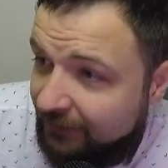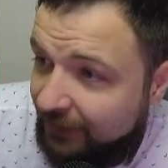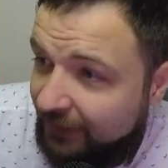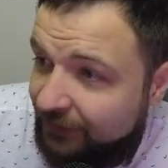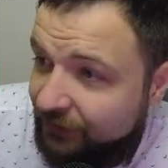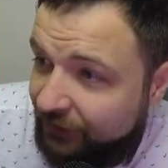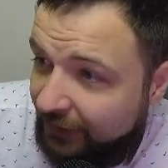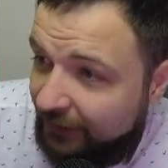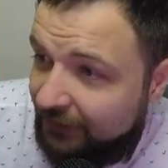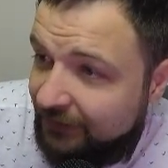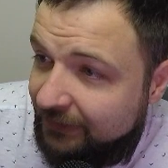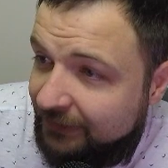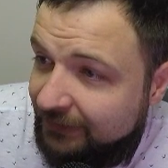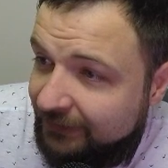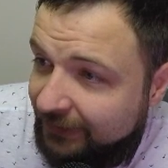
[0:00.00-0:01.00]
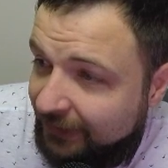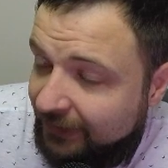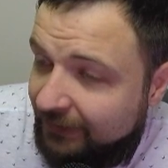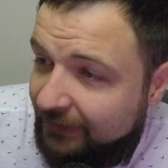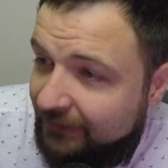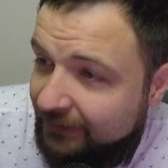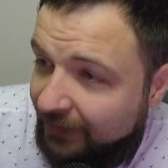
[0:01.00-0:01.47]
I traded the
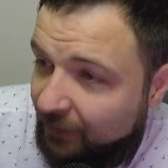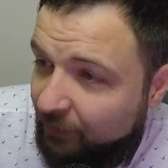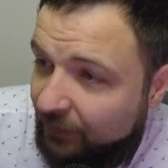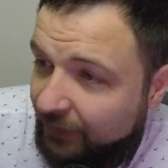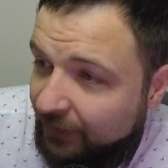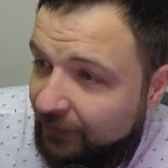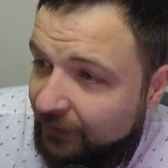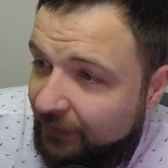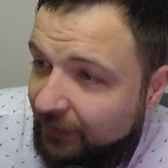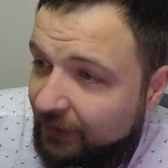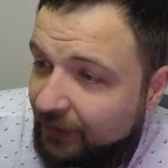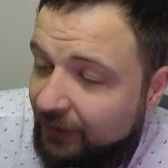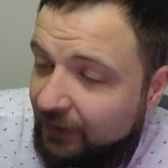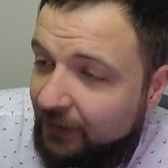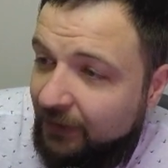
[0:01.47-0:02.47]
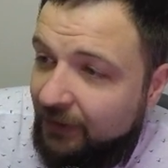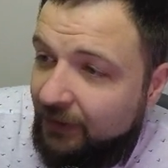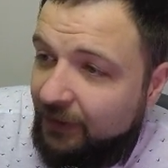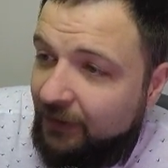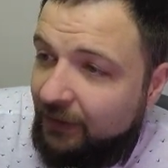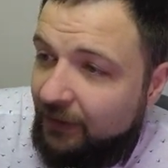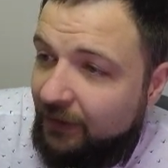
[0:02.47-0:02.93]
second attempt here
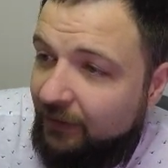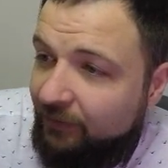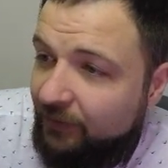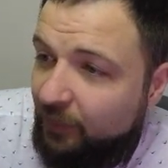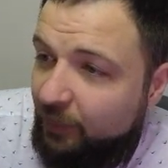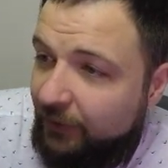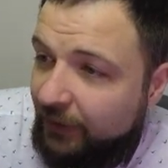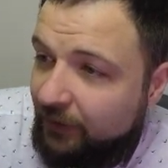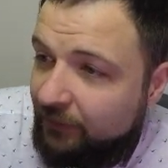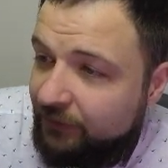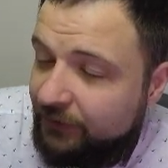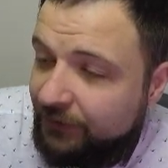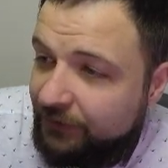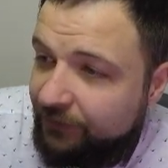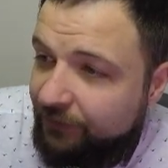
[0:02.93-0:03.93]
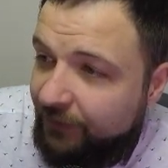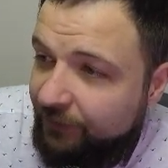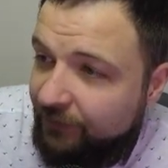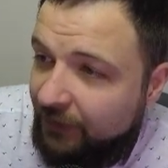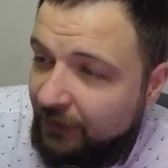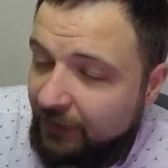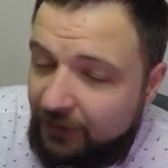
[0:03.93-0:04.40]
for the break of
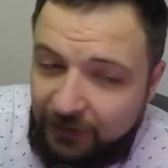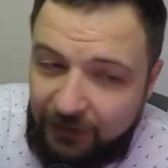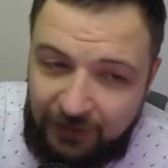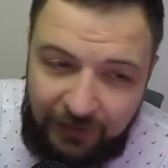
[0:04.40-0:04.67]
650.